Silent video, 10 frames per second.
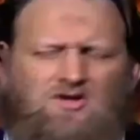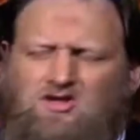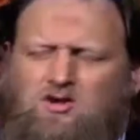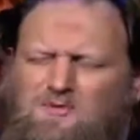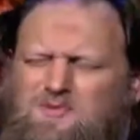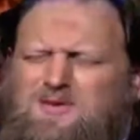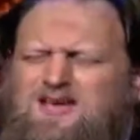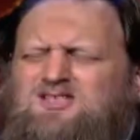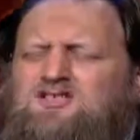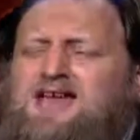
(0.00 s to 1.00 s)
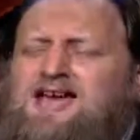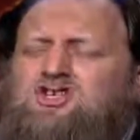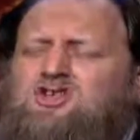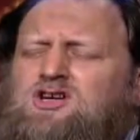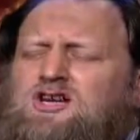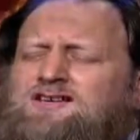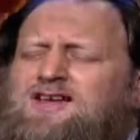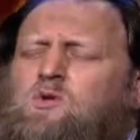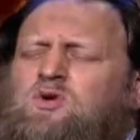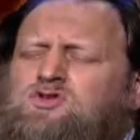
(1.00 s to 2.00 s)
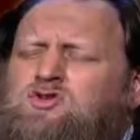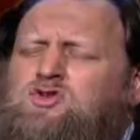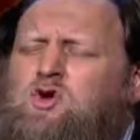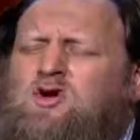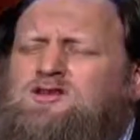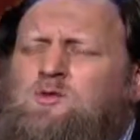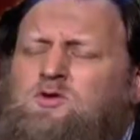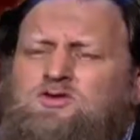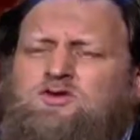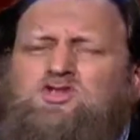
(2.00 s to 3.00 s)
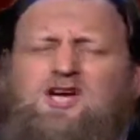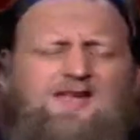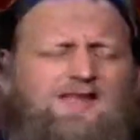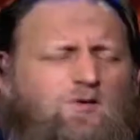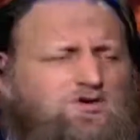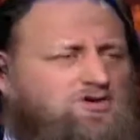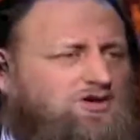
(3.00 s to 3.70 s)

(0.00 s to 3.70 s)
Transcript: human beings naturally they want to talk, they want to share, they want to